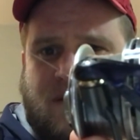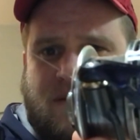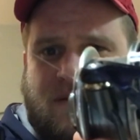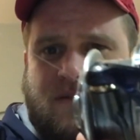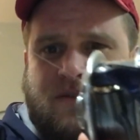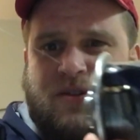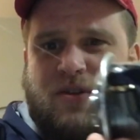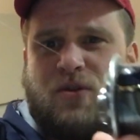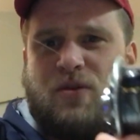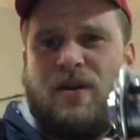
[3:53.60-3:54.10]

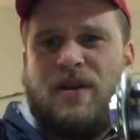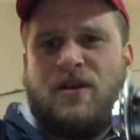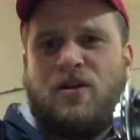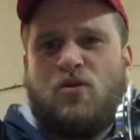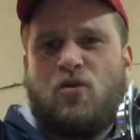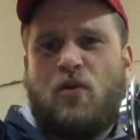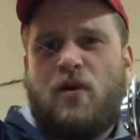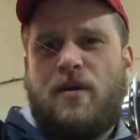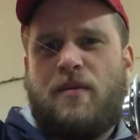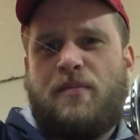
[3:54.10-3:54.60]
so you get a
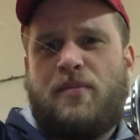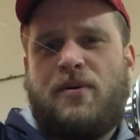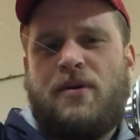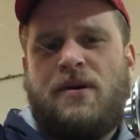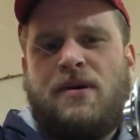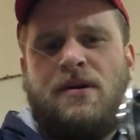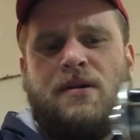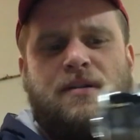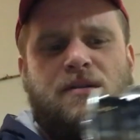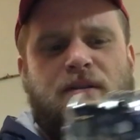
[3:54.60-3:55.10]
grip.
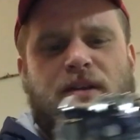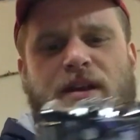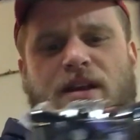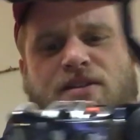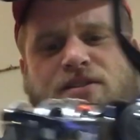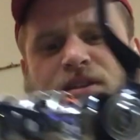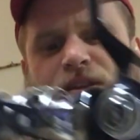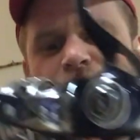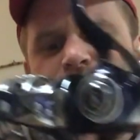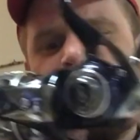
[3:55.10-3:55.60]
Like I
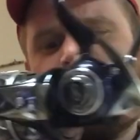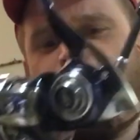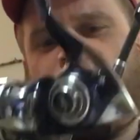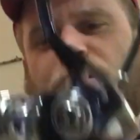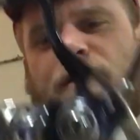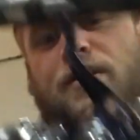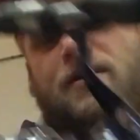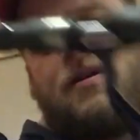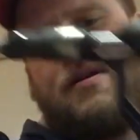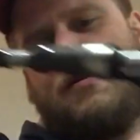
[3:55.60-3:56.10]
said, you're
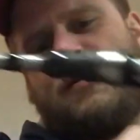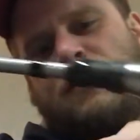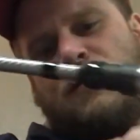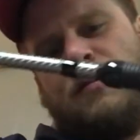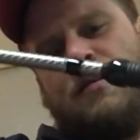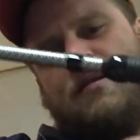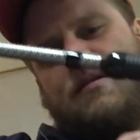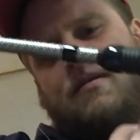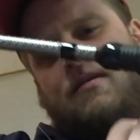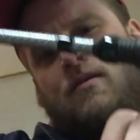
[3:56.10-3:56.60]
gonna
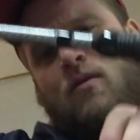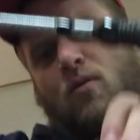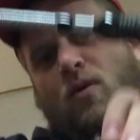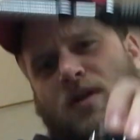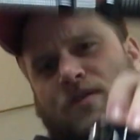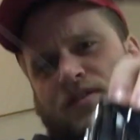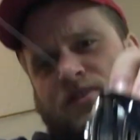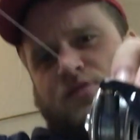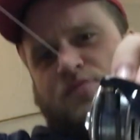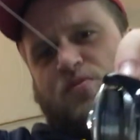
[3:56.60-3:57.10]

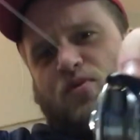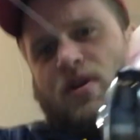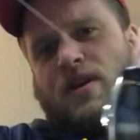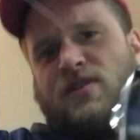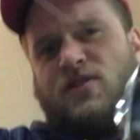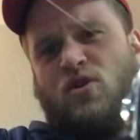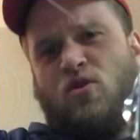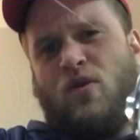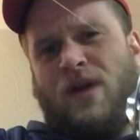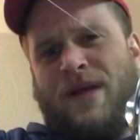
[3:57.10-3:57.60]
want this
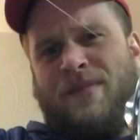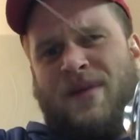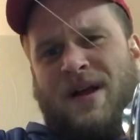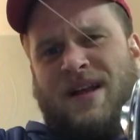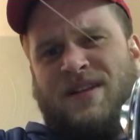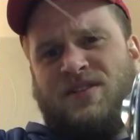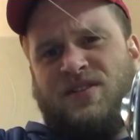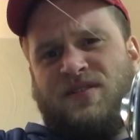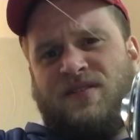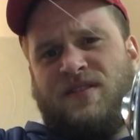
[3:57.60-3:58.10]
braid to grab
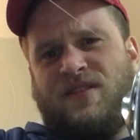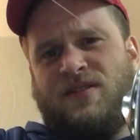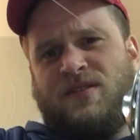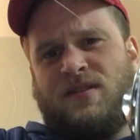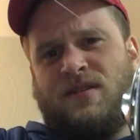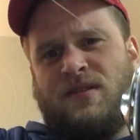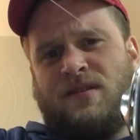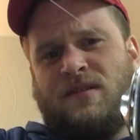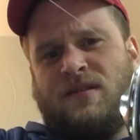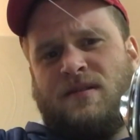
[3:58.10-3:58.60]
onto
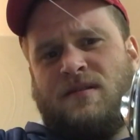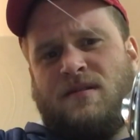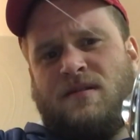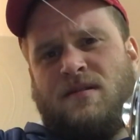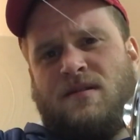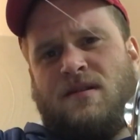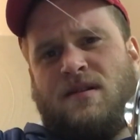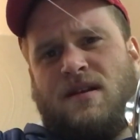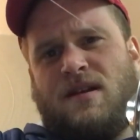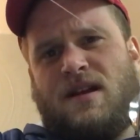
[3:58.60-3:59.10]
this.
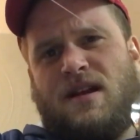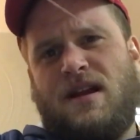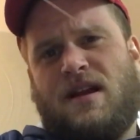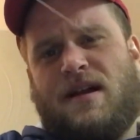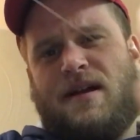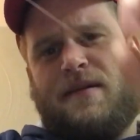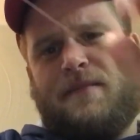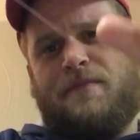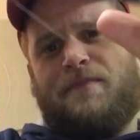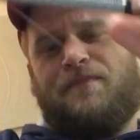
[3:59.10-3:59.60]

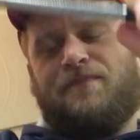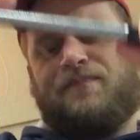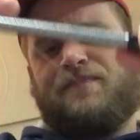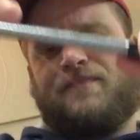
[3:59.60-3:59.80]
Now